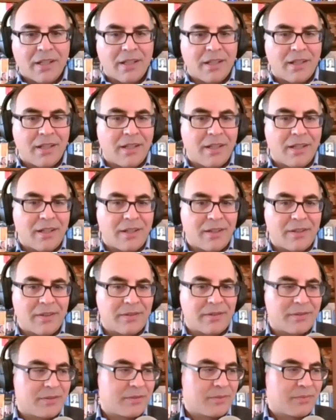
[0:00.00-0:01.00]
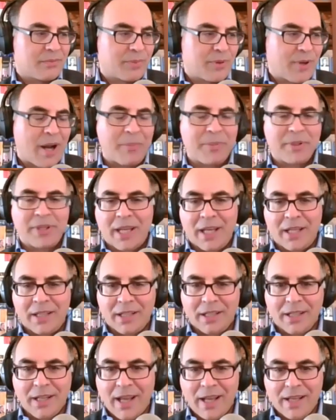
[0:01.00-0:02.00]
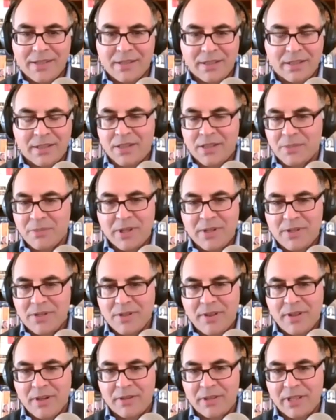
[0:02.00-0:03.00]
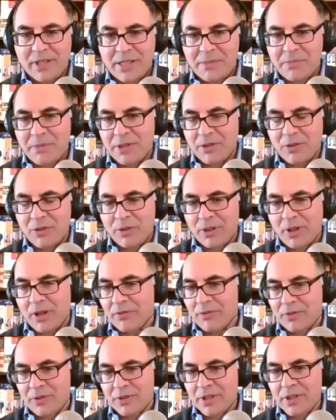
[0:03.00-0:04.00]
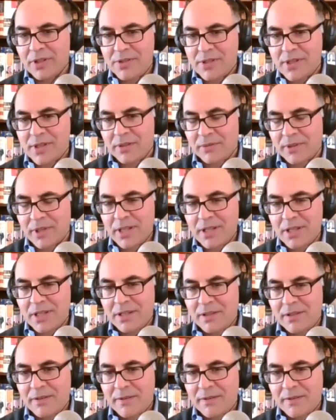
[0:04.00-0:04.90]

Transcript: uh, propagated as the conspiracy theory that's been going on for years now, right?